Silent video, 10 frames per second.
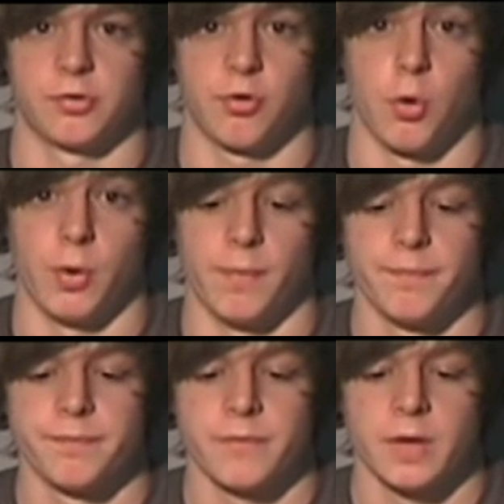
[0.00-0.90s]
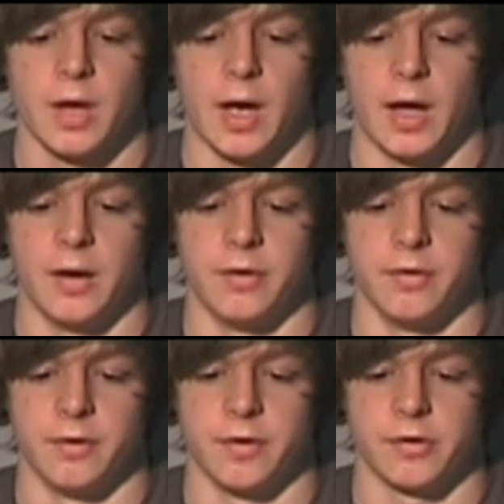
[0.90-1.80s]
scroll,
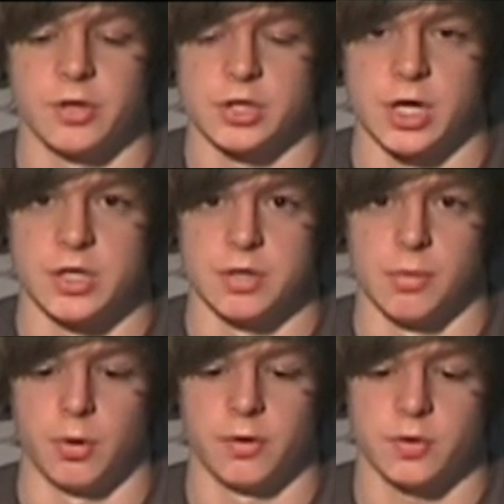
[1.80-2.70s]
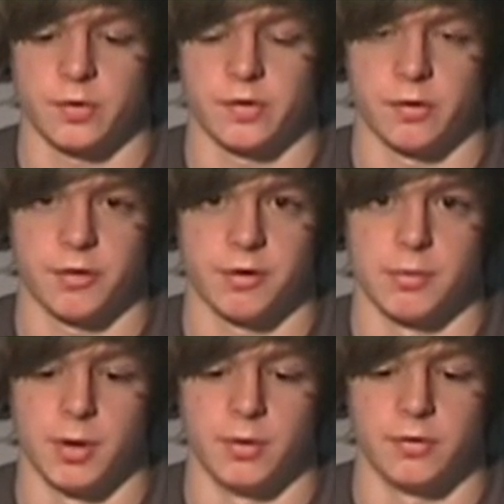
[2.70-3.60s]
and this can change the mode of the joystick. We've got three
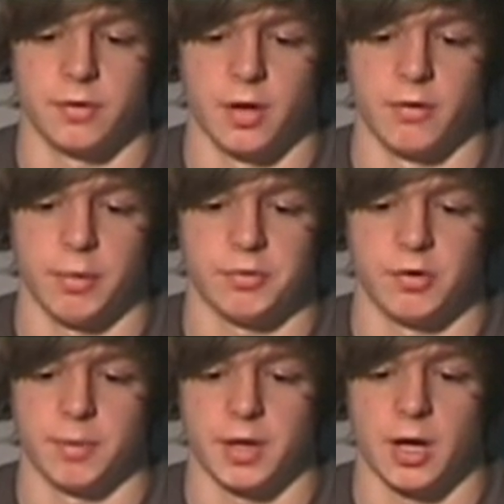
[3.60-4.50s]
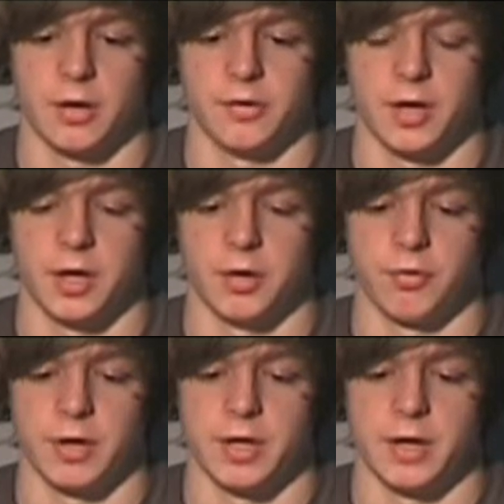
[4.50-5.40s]
modes represented by colours here:
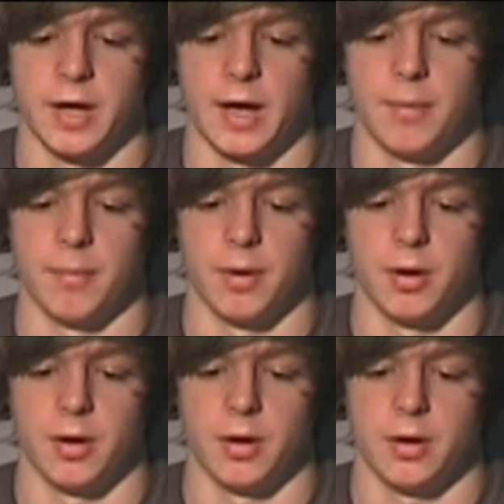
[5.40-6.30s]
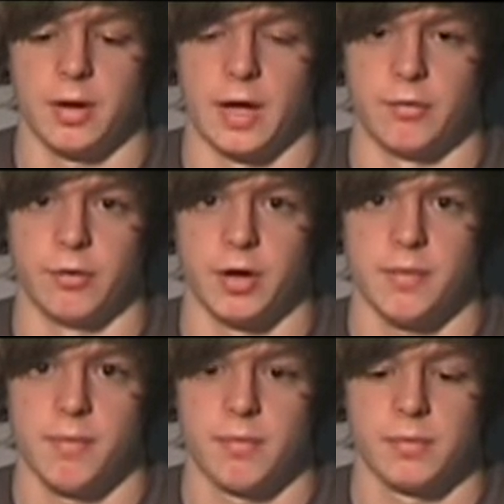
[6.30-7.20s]
green, amber and red.
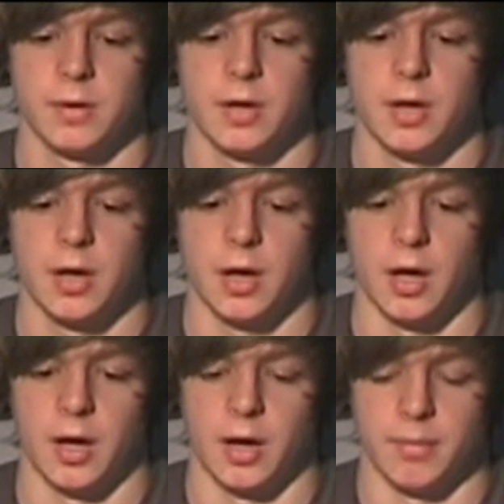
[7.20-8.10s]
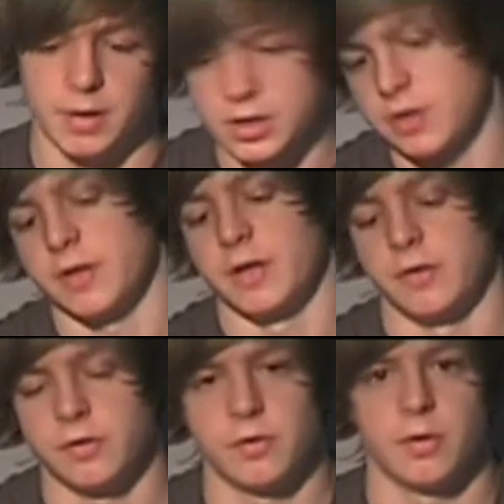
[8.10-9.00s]
Each of
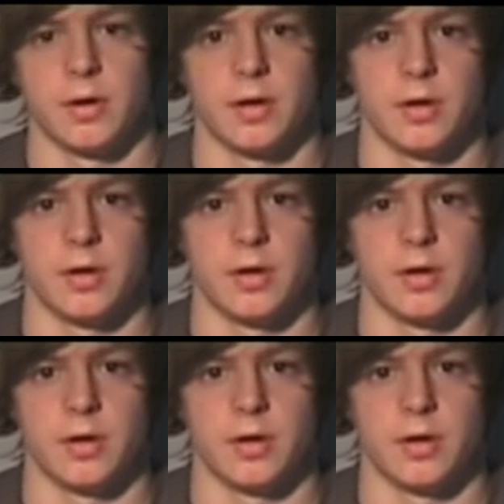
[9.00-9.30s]
these,